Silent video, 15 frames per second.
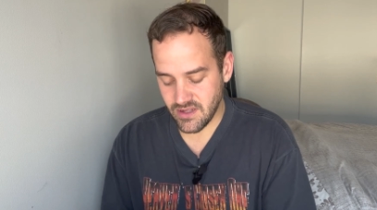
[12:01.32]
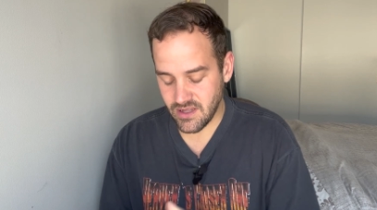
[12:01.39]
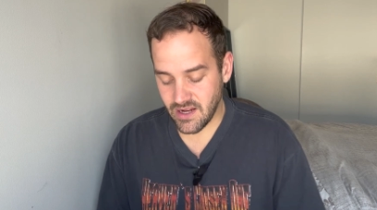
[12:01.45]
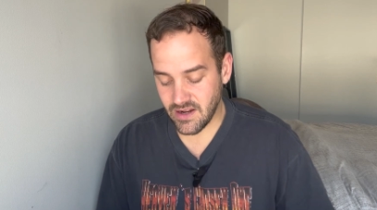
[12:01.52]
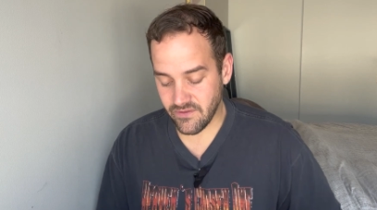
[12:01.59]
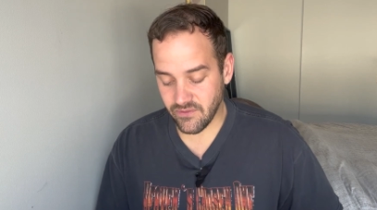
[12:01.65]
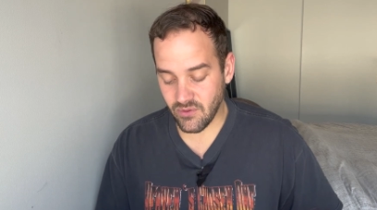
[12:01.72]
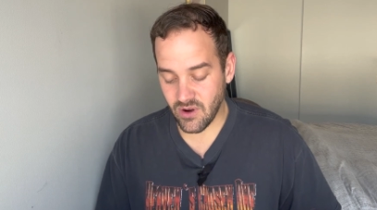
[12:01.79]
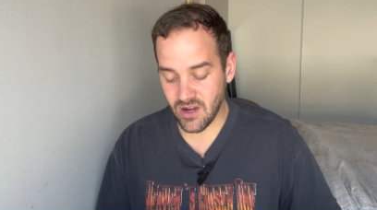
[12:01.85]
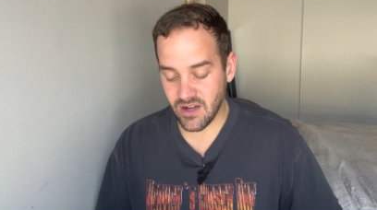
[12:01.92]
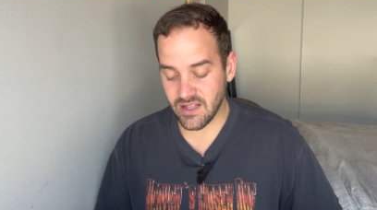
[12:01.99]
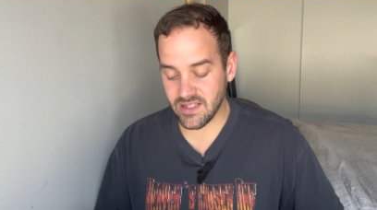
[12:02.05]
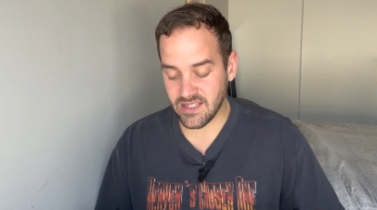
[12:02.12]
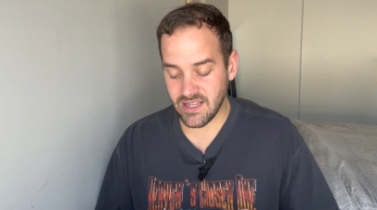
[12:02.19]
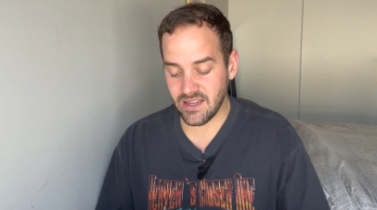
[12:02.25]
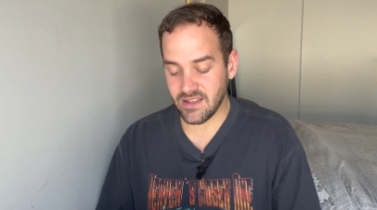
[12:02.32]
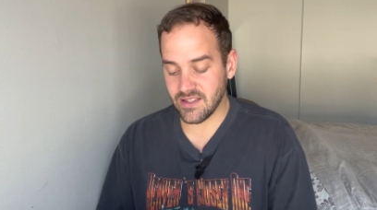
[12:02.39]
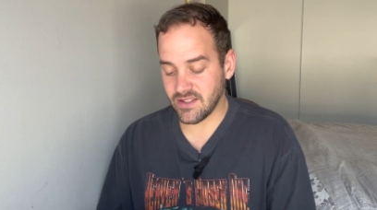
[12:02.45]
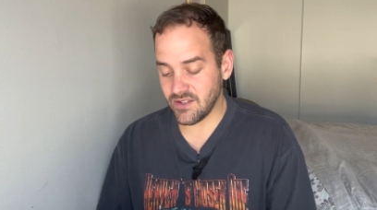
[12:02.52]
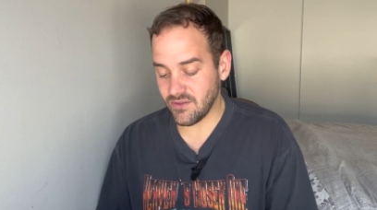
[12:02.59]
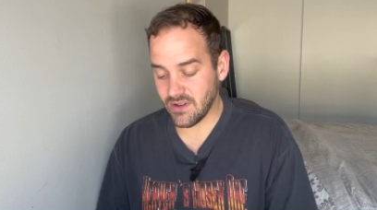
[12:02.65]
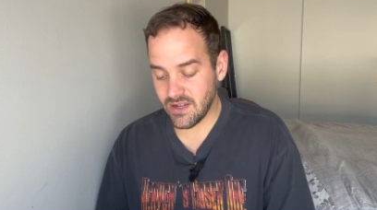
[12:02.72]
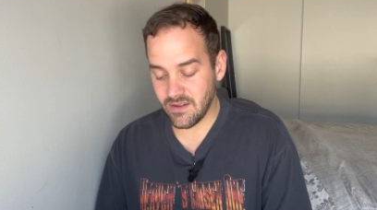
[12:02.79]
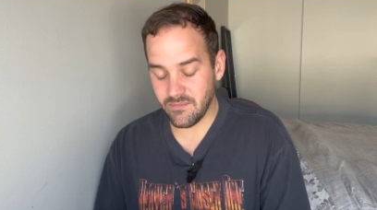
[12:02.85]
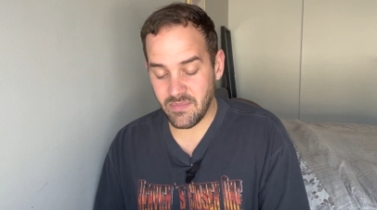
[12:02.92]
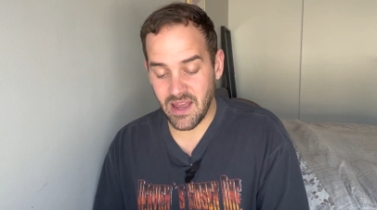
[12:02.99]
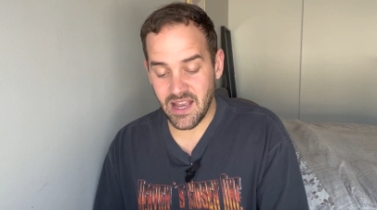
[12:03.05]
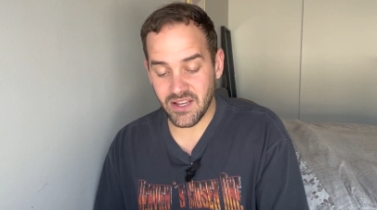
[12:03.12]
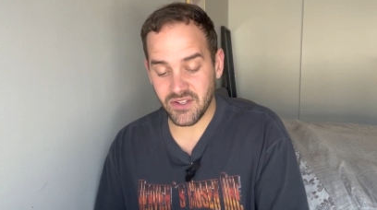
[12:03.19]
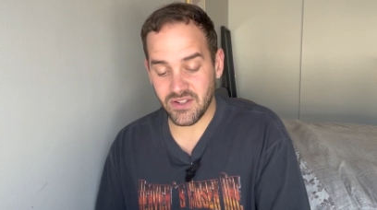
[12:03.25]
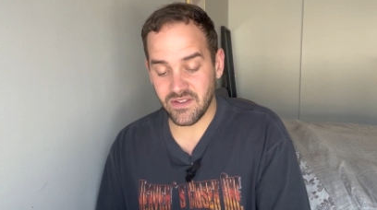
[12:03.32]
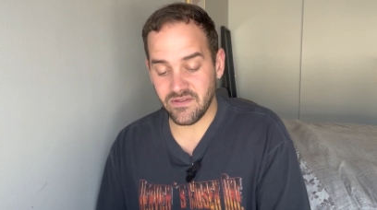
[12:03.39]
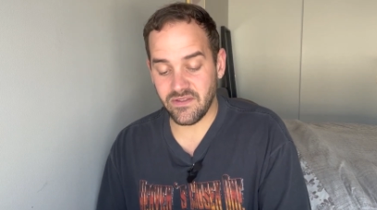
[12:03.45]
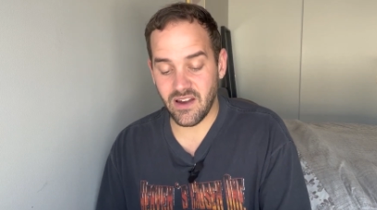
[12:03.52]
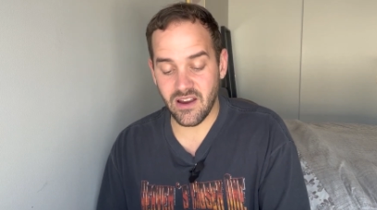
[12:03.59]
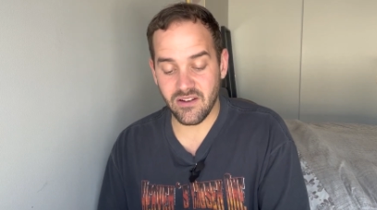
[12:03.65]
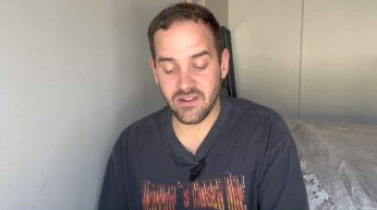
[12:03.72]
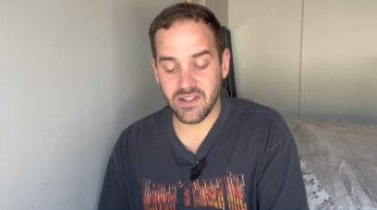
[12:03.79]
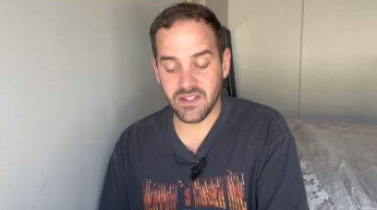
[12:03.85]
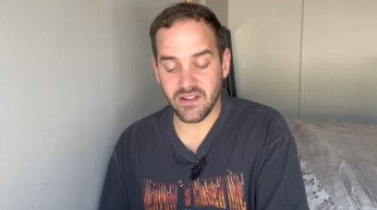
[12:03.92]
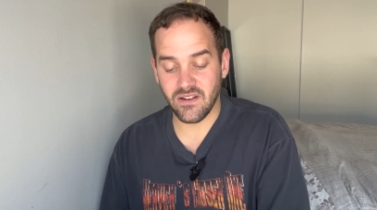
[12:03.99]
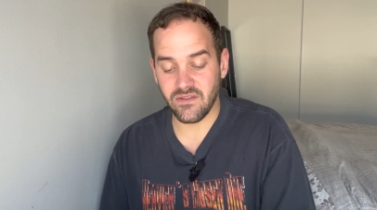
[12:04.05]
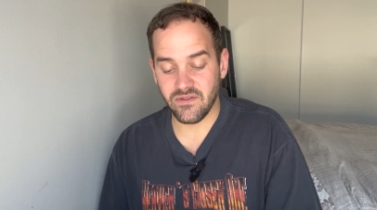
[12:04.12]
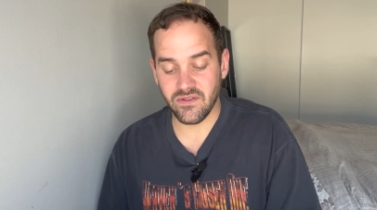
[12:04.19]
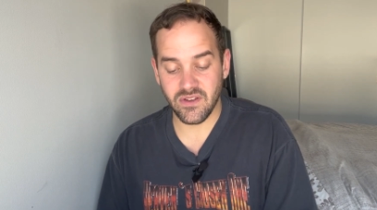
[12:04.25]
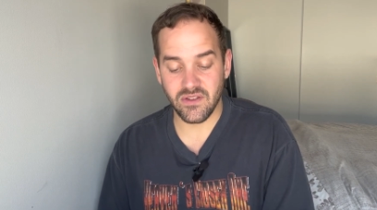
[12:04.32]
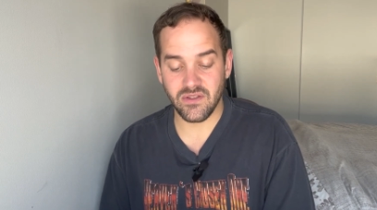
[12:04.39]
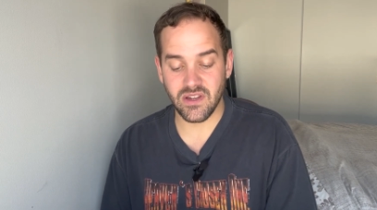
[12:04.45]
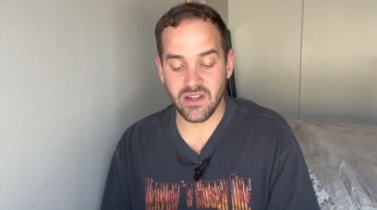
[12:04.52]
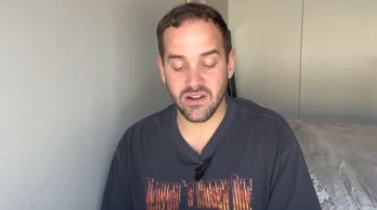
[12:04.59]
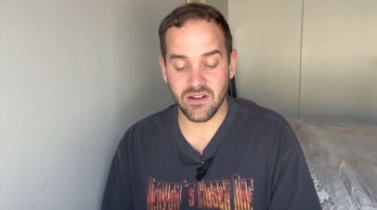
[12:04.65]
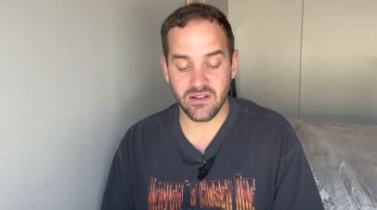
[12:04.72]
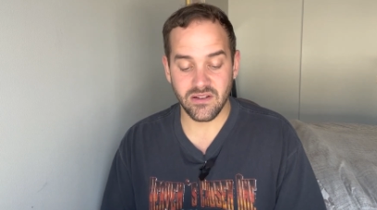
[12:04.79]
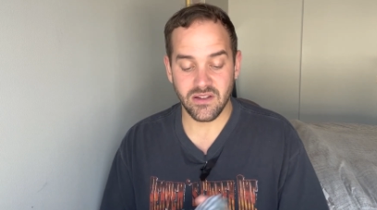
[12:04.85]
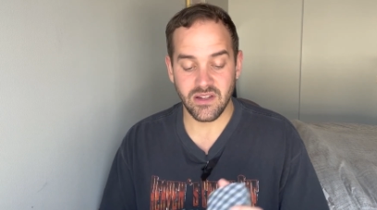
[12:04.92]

Knight of Wands, yeah, this new kind of passionate, fiery star for you here.